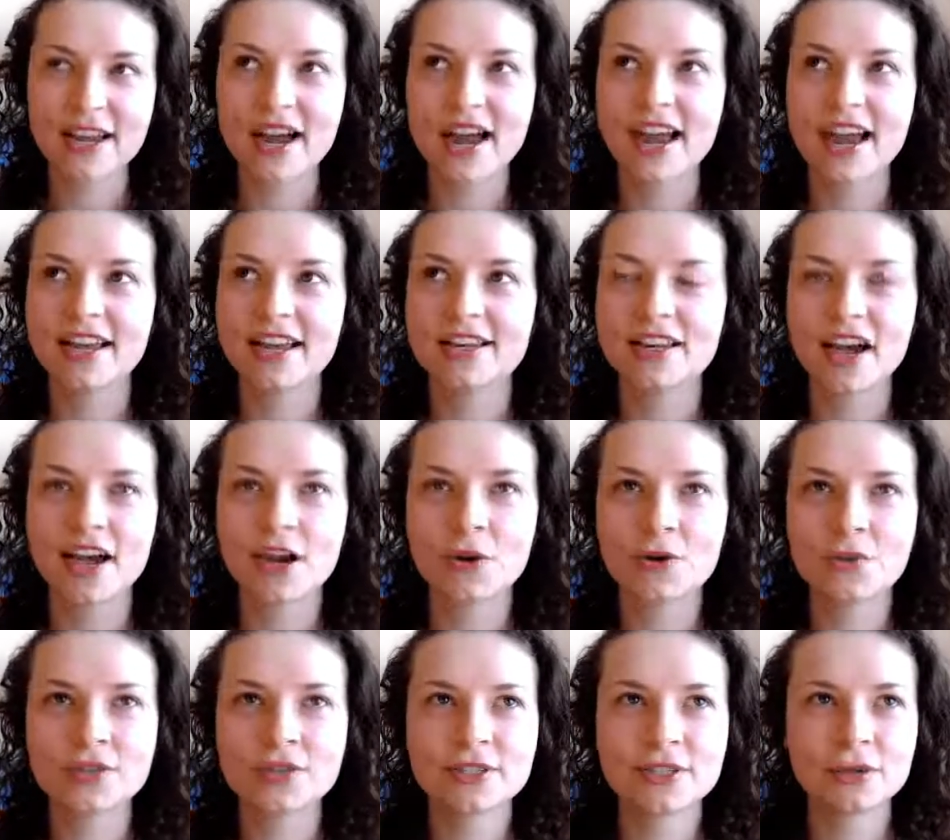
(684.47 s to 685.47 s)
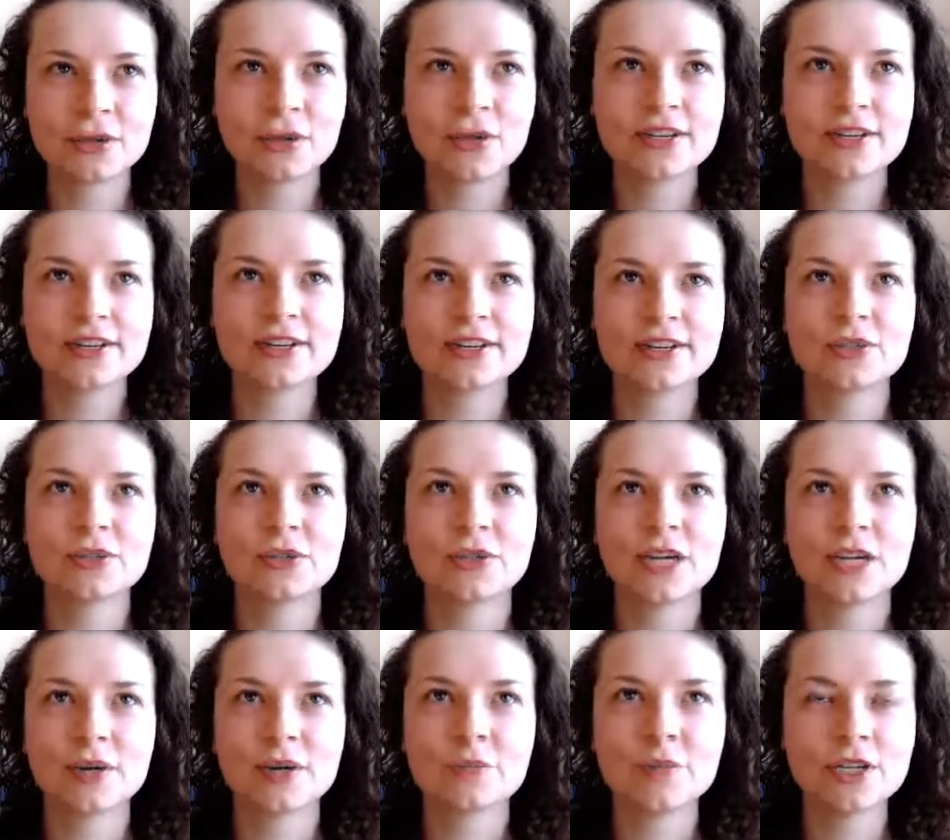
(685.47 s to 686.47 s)
And I always equated it to
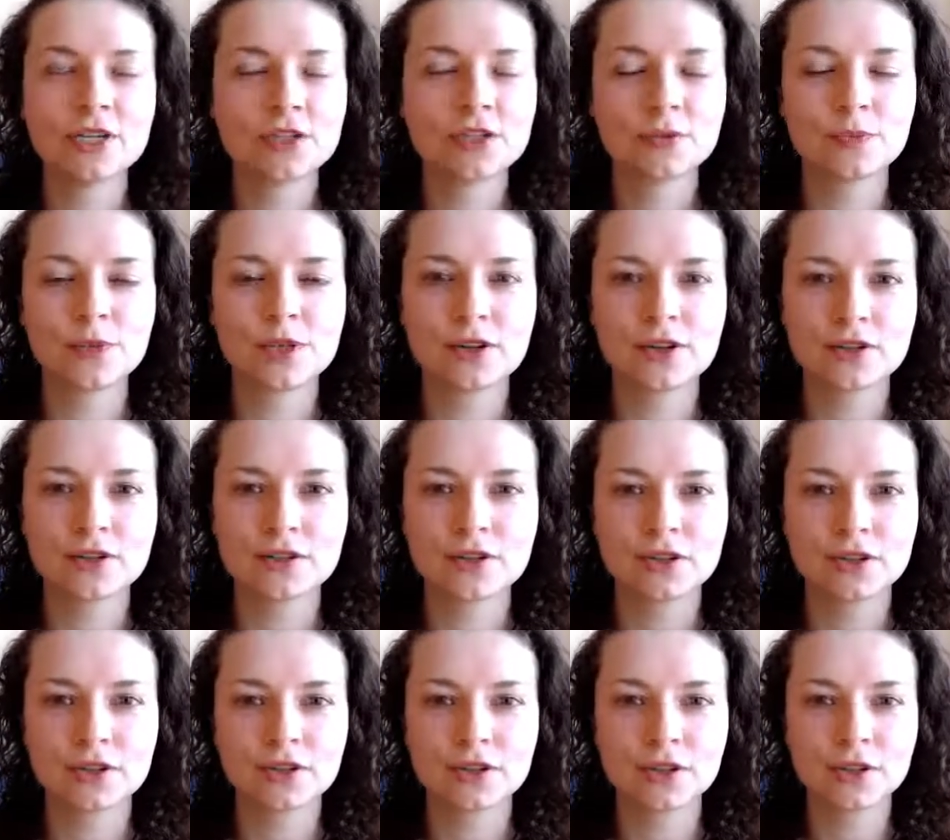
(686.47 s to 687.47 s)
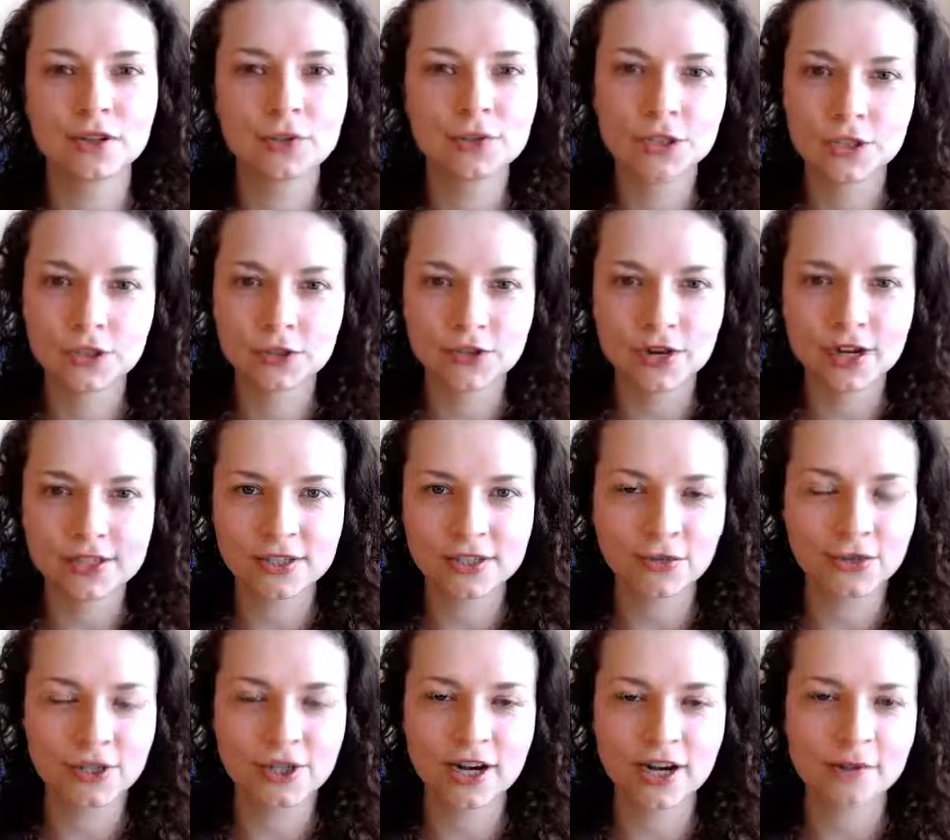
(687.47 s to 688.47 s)
me just being under huge stress
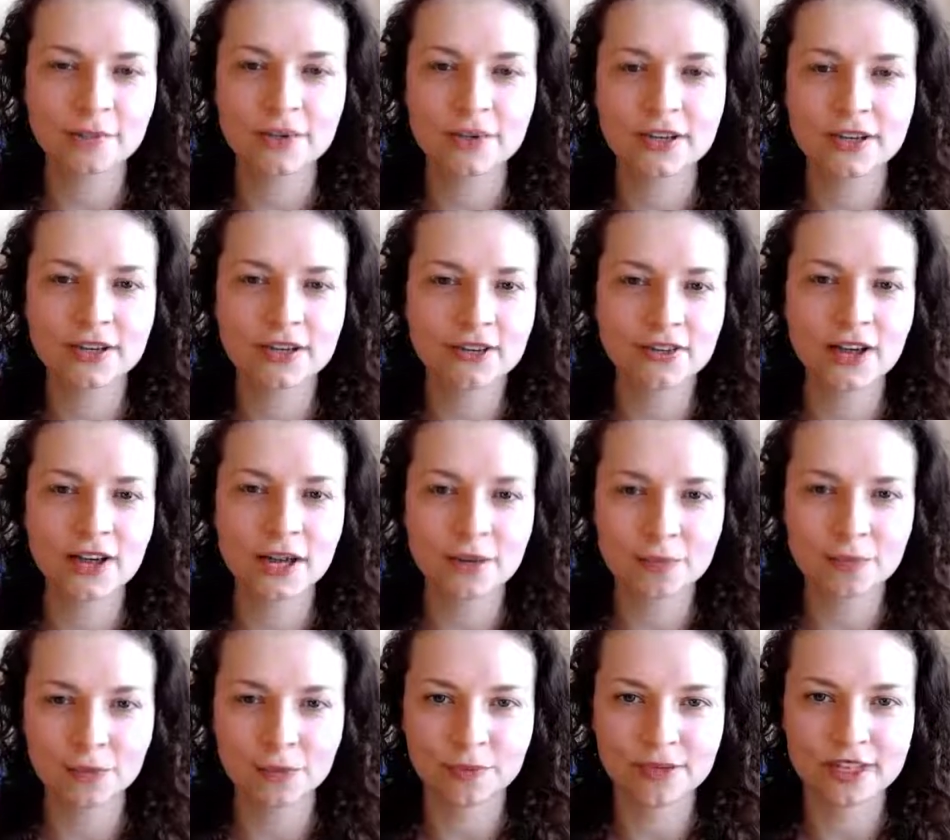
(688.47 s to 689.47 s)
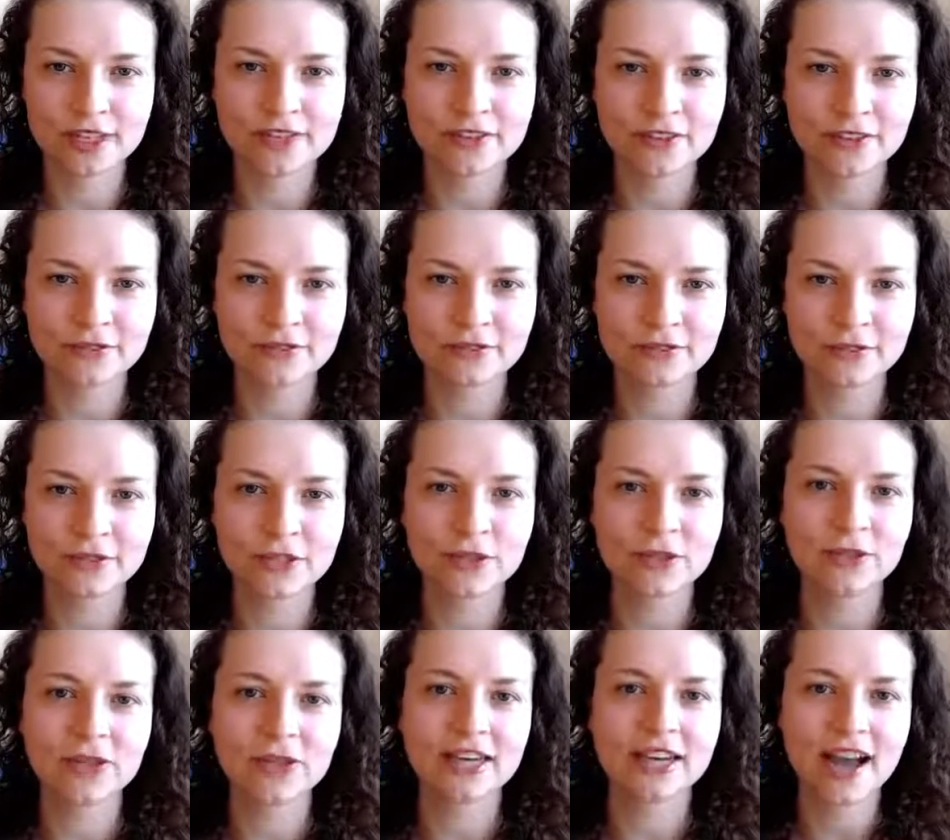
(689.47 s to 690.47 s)
or not being in alignment with myself.
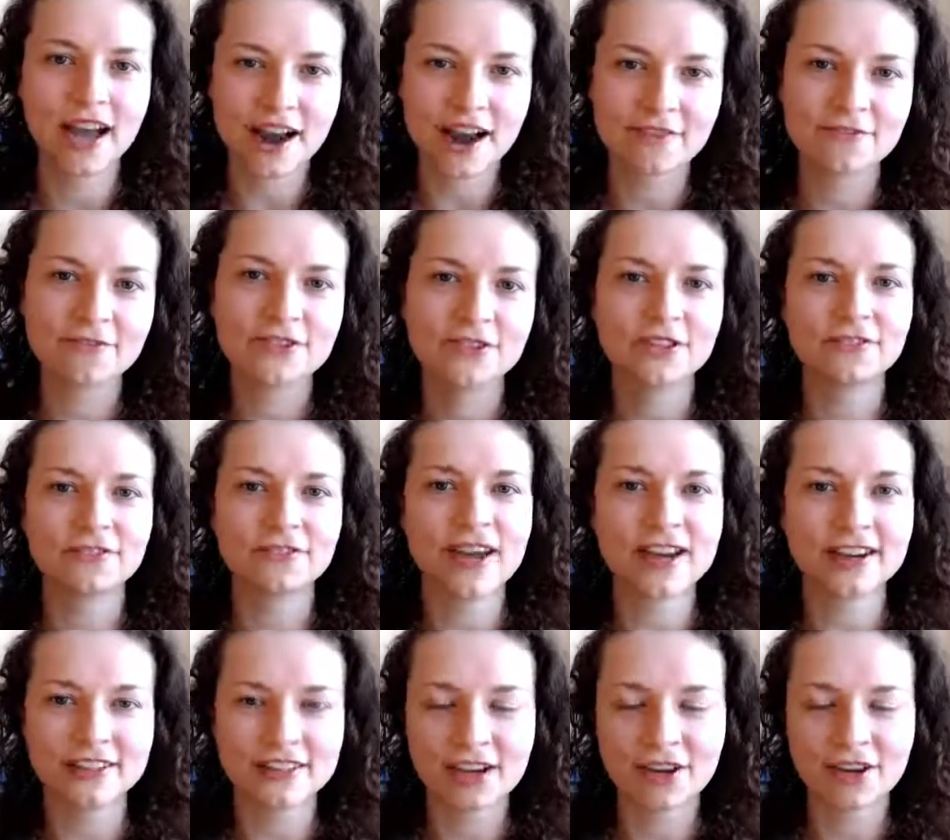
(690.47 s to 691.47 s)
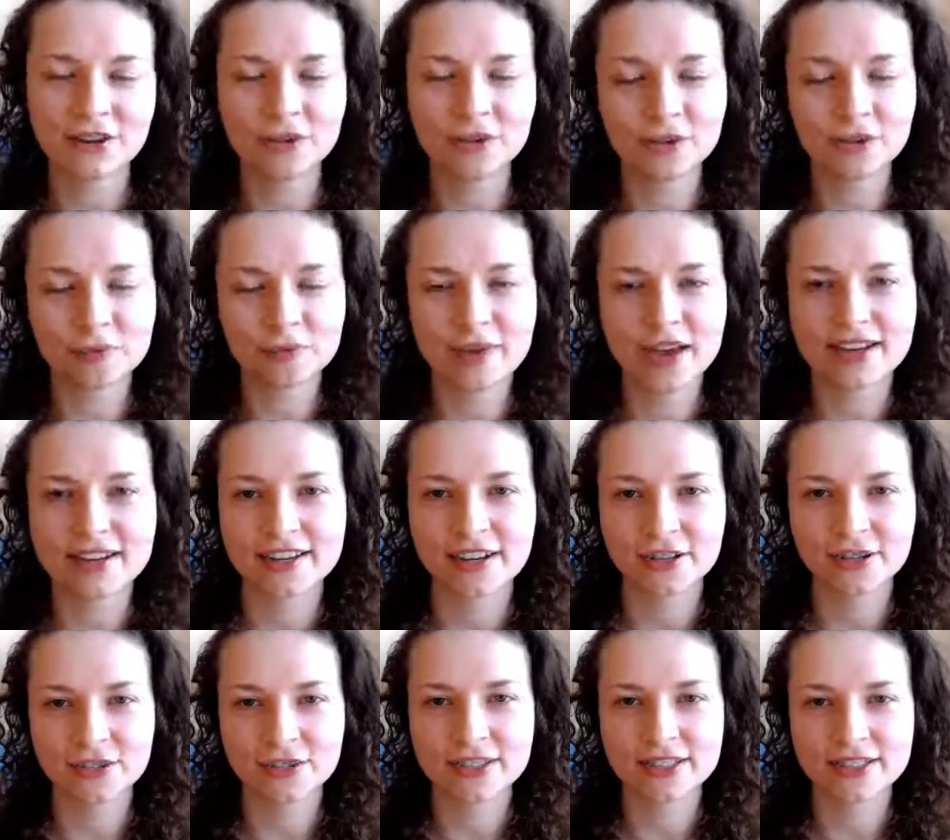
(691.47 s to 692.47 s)
So after the fact, I could look back and I
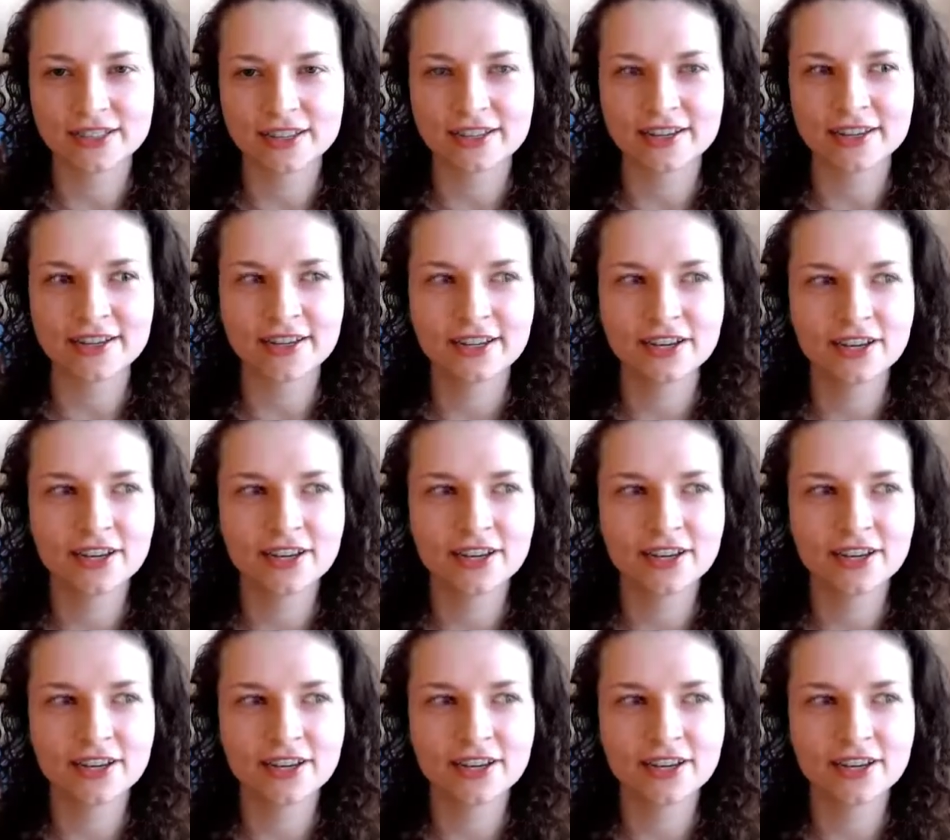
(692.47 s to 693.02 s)
could see